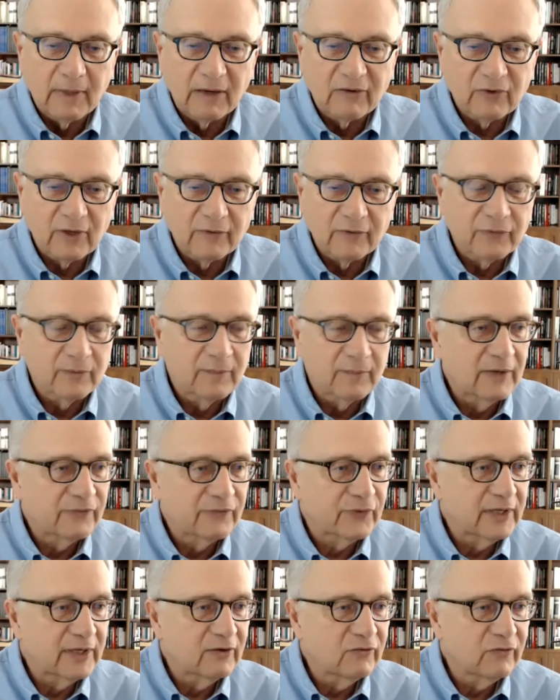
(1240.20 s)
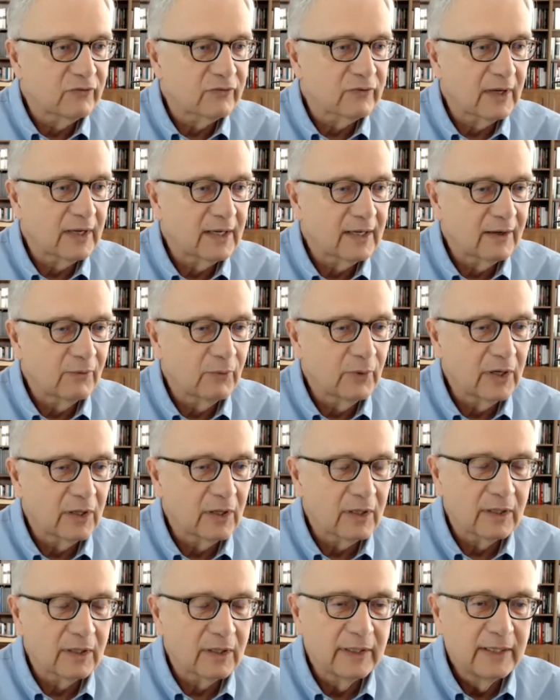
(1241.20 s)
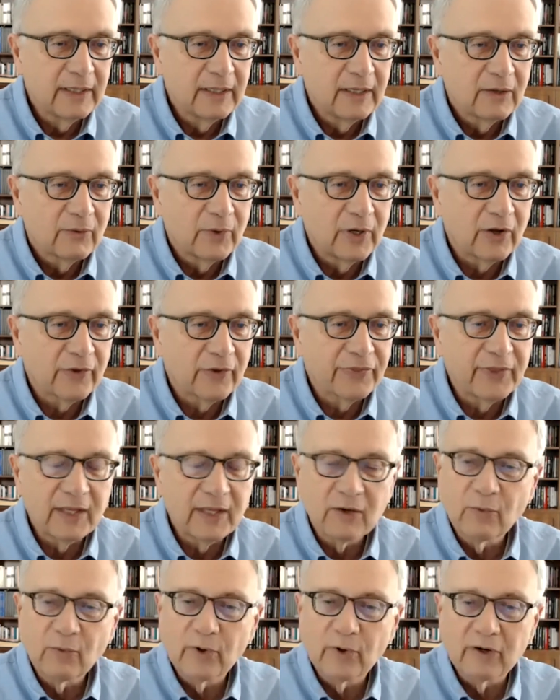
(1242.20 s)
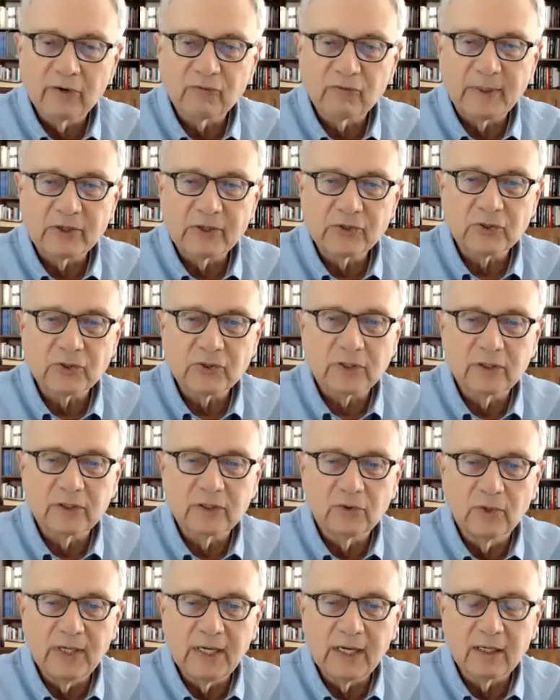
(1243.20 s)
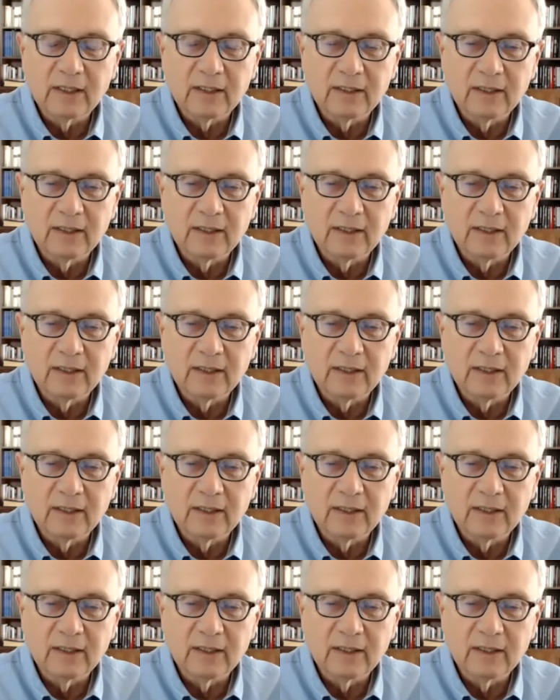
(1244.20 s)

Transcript: myself and my friends. We all think we're special and unique.